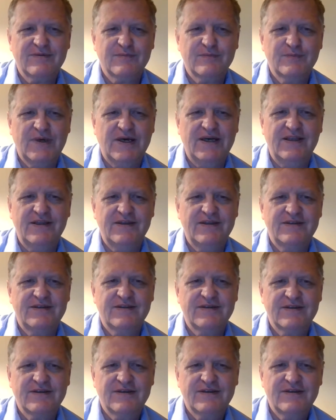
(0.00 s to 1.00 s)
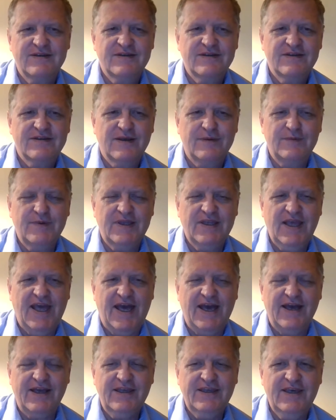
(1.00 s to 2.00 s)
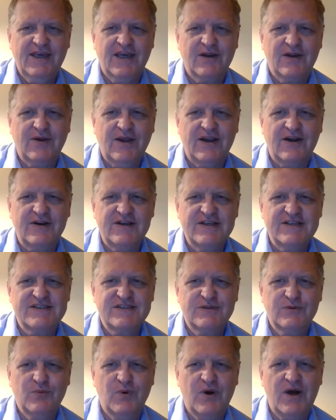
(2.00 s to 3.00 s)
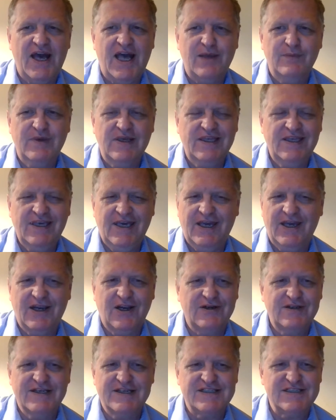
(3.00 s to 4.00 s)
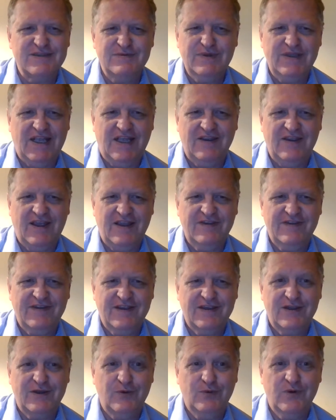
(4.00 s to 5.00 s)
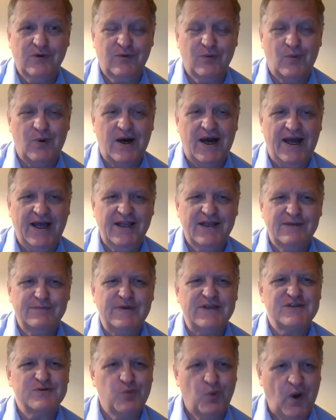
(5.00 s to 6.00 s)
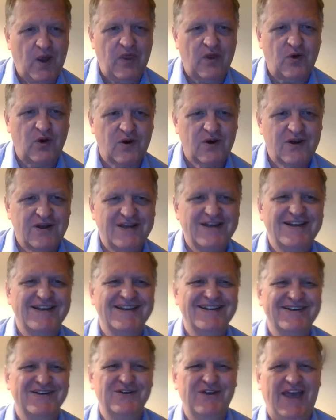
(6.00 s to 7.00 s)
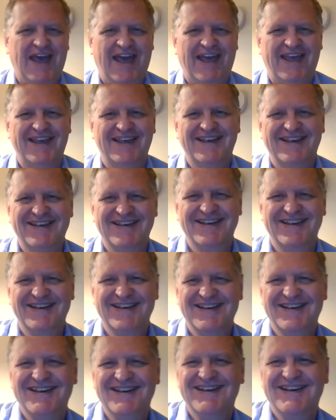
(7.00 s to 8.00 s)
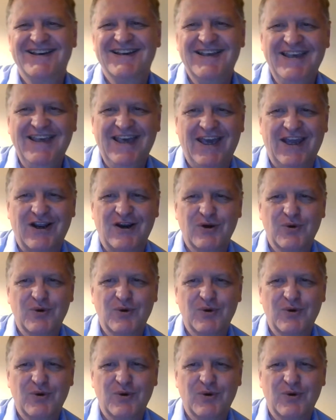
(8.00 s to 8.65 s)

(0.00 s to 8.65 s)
but I mean, yeah, querer is to want, but care doesn't mean anything to do with want. It means whether. Okay, care,